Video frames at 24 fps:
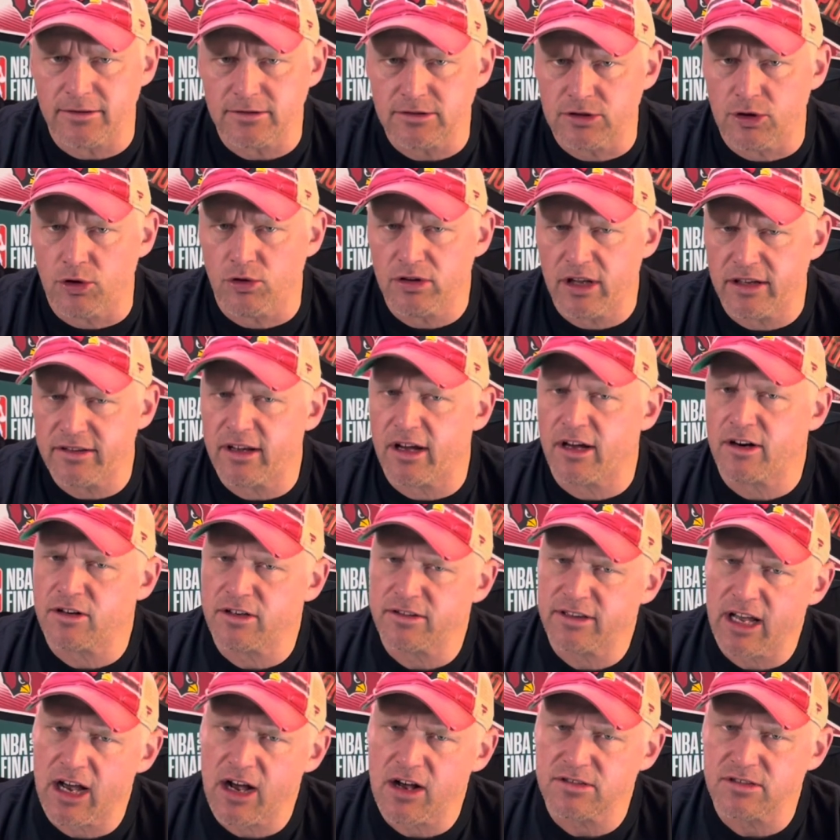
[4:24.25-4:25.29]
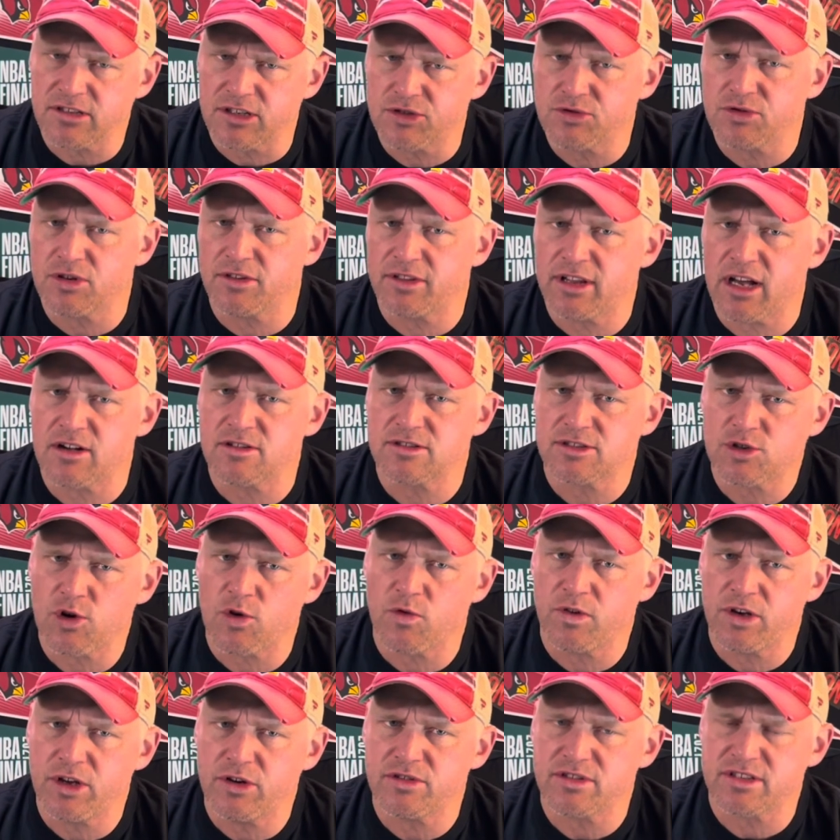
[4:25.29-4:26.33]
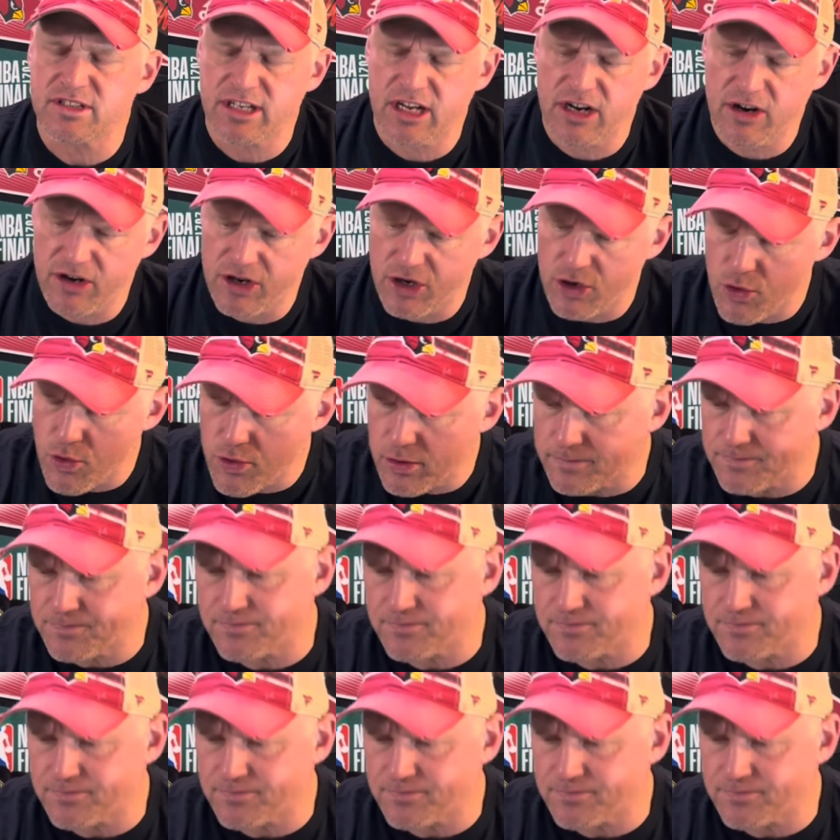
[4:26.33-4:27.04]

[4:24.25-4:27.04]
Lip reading: So don't let the 100,000, 200,000 Scoville heat units scare you.